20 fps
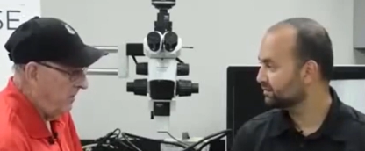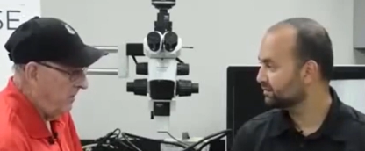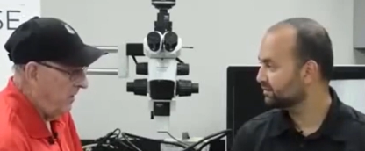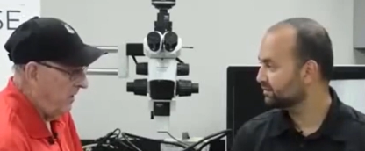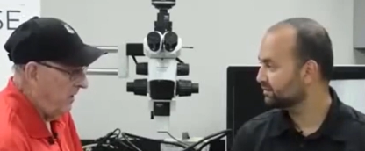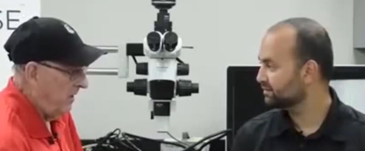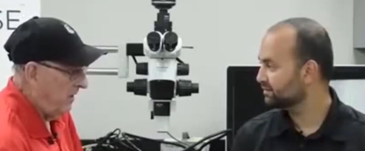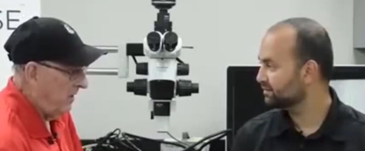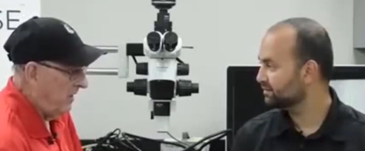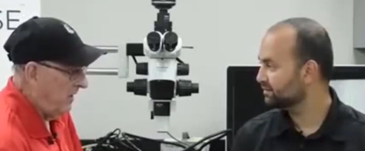
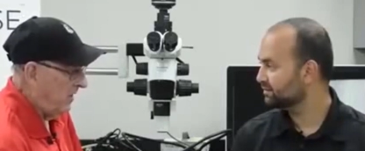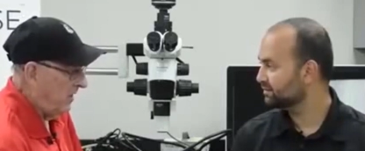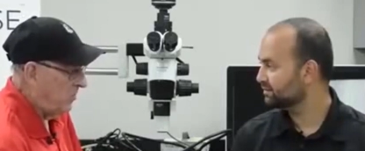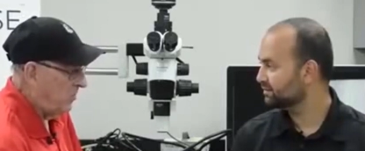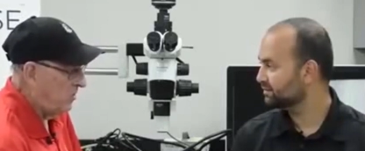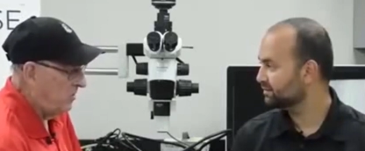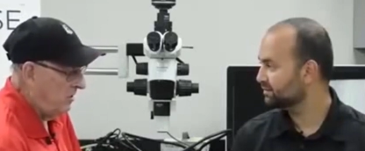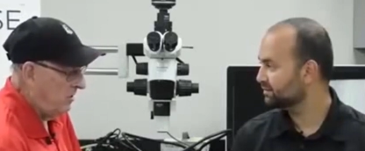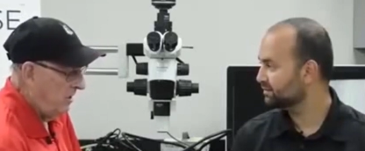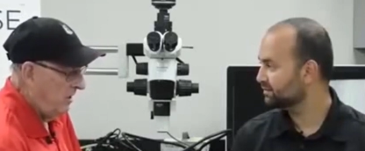Speaker 1: uh,
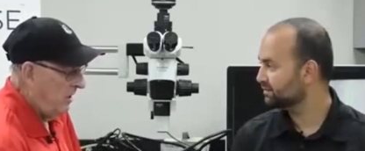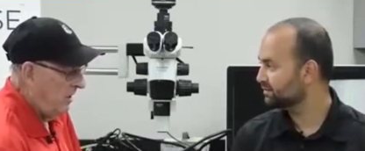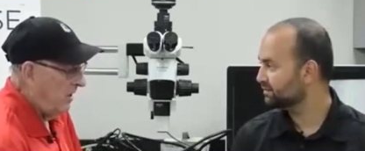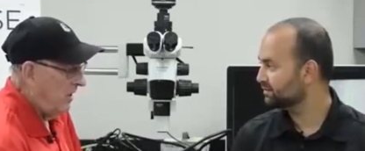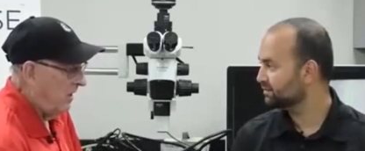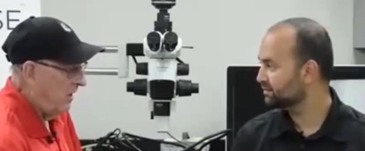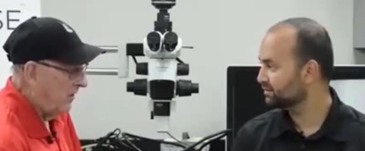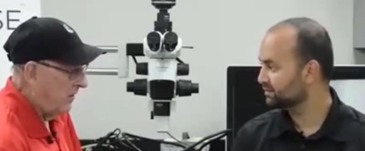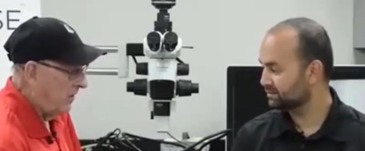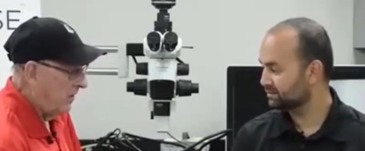kitchen,
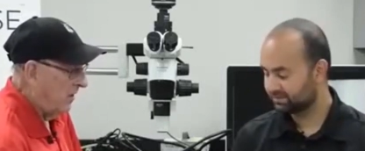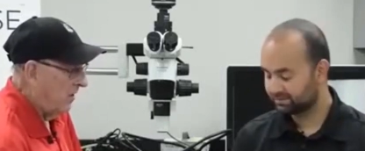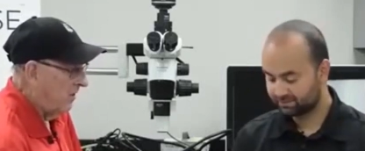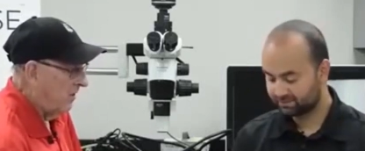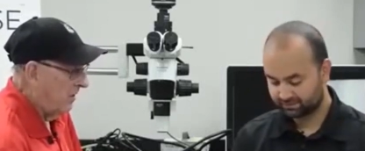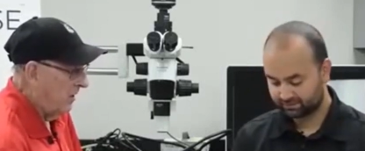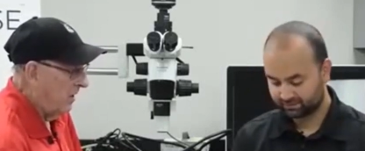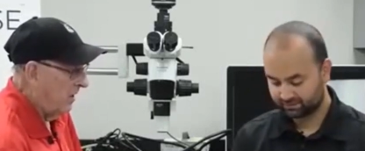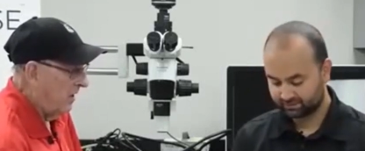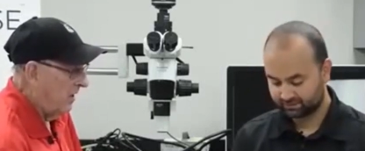in
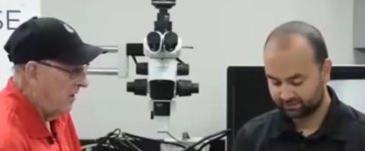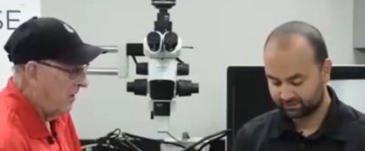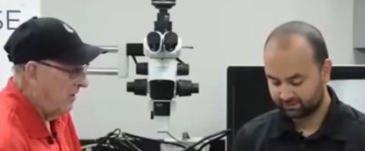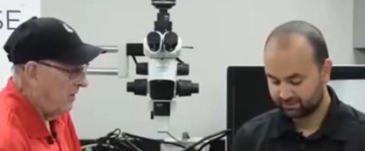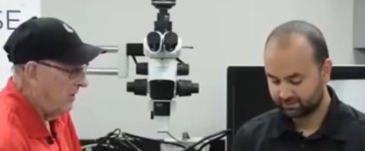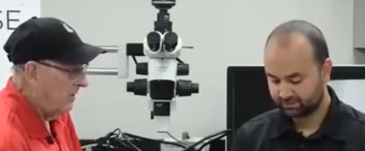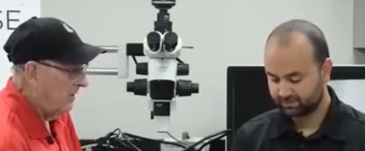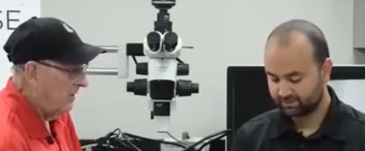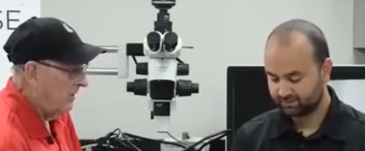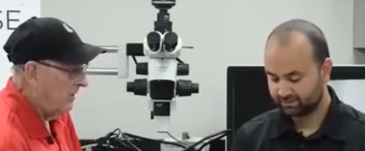their uh,
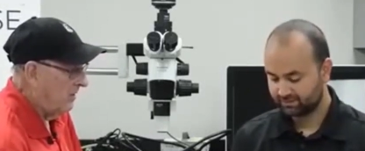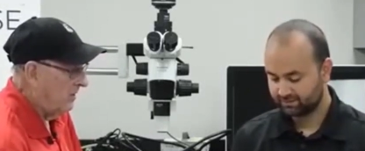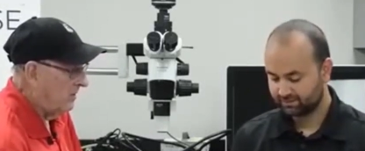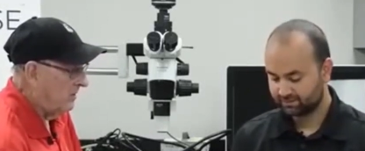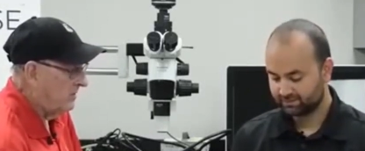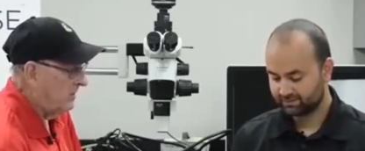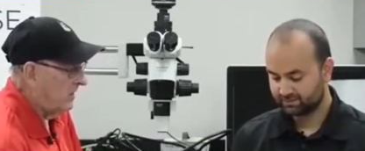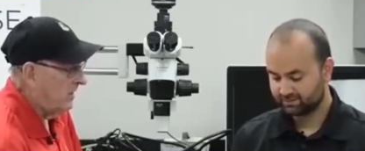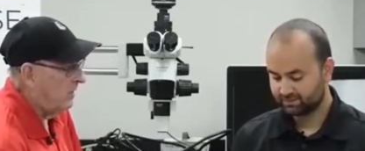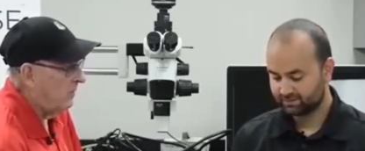uh,
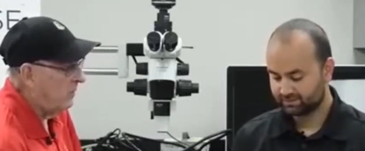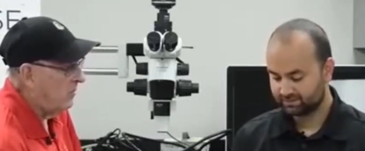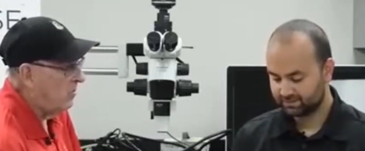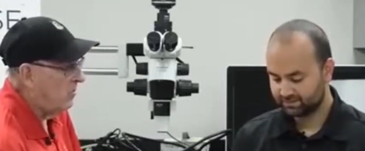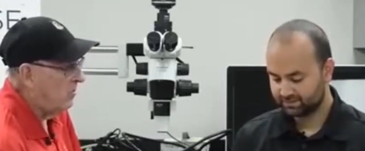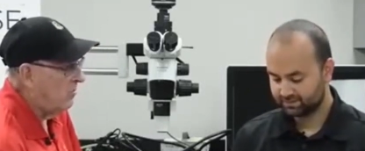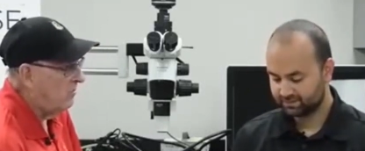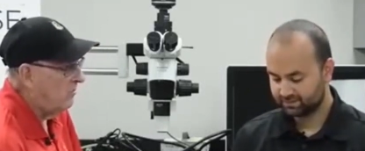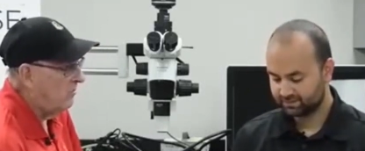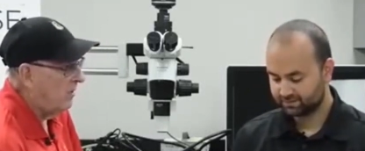sitting
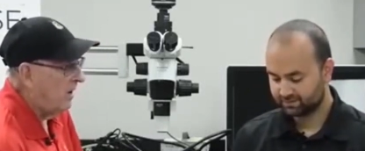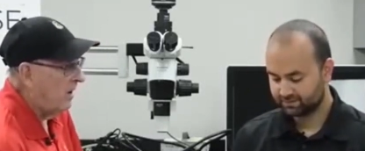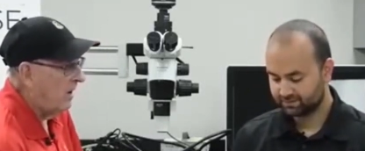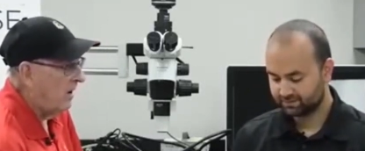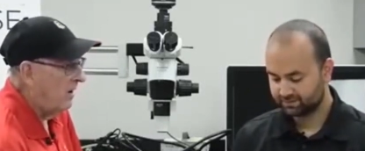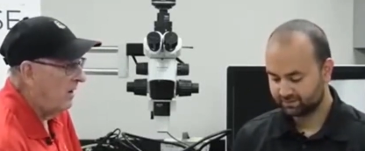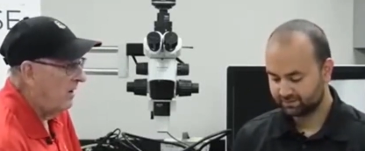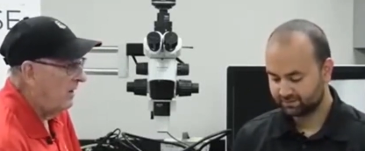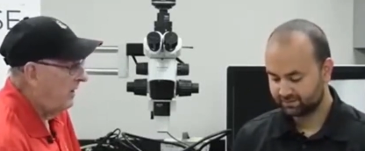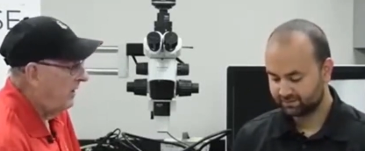room. Uh,
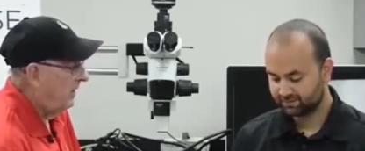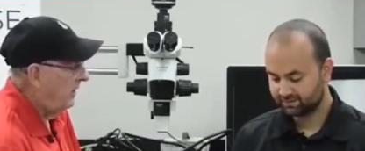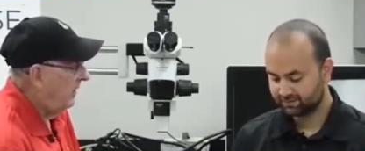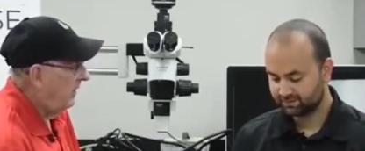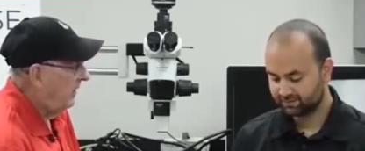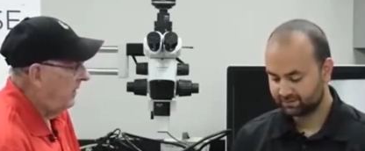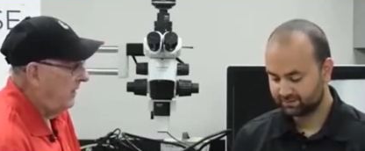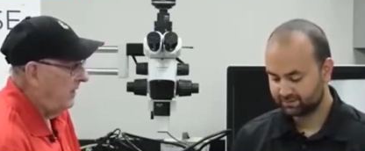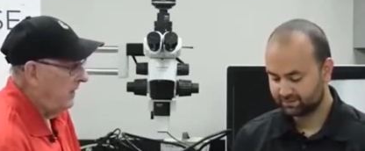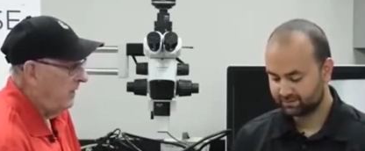
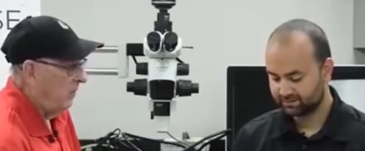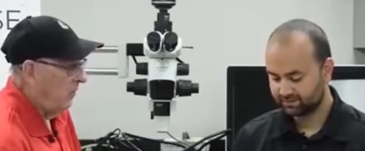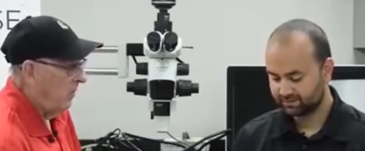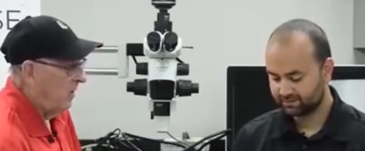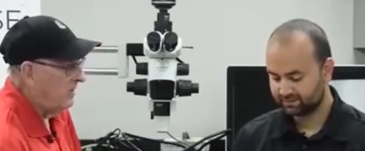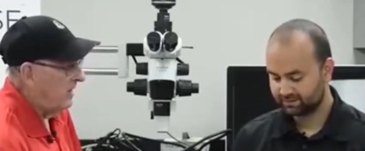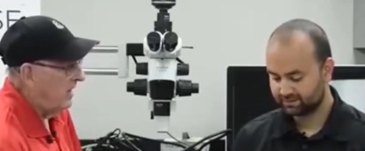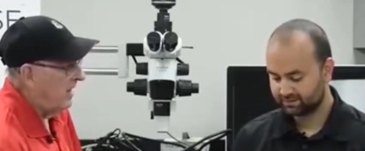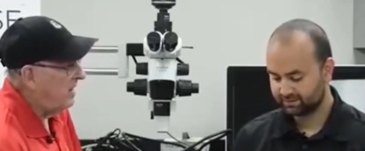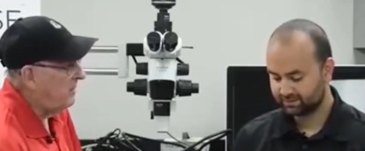it
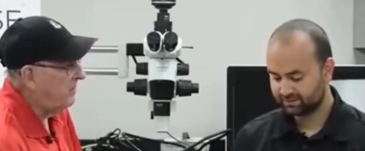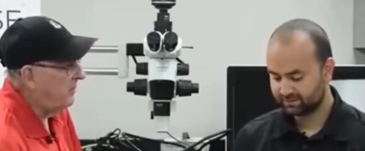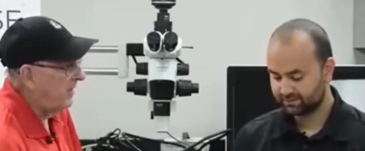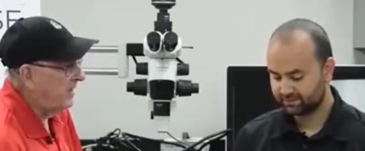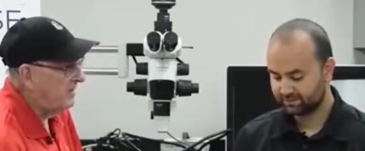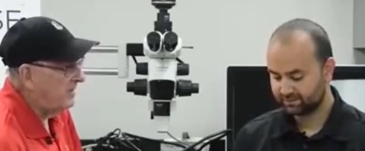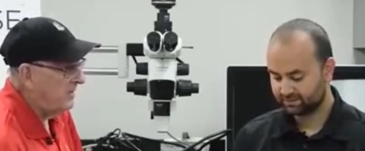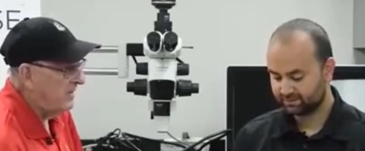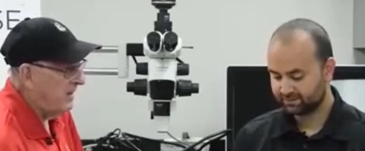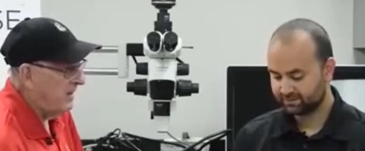wasn't any
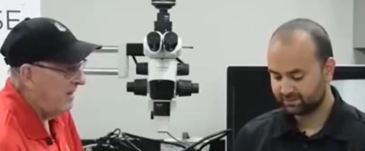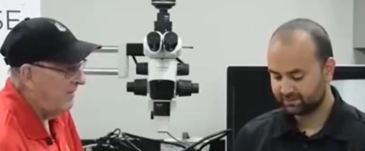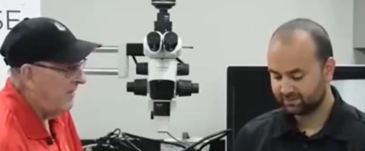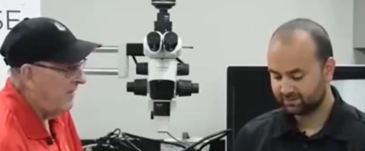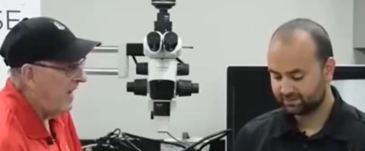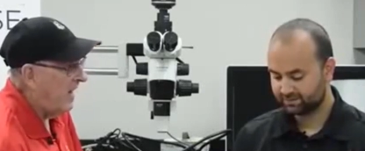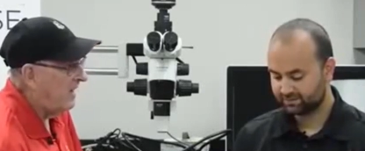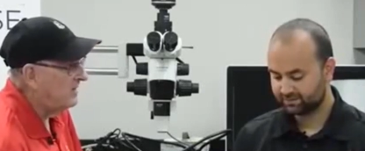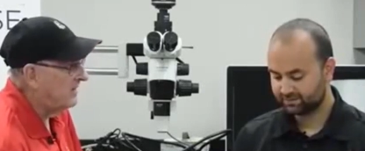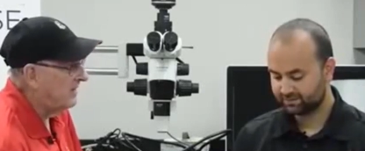place didn't have
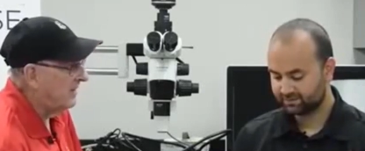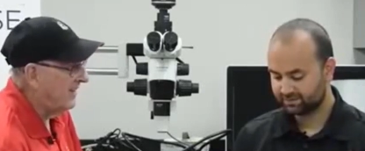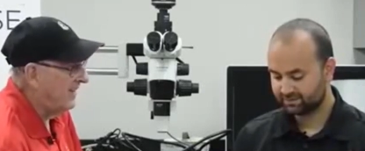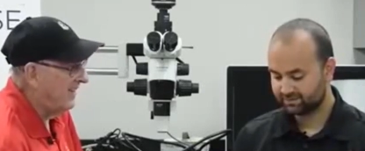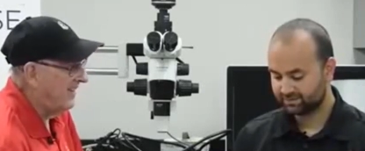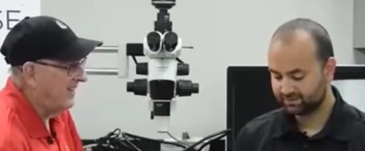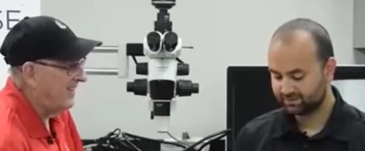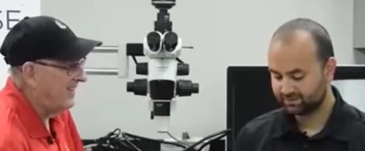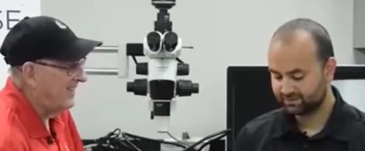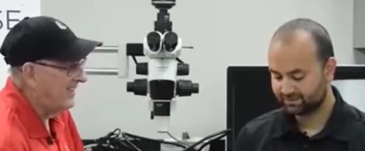gas in
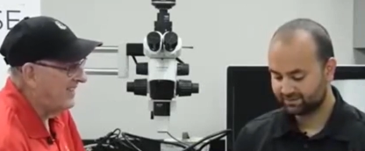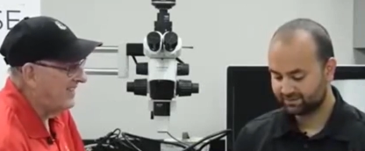it.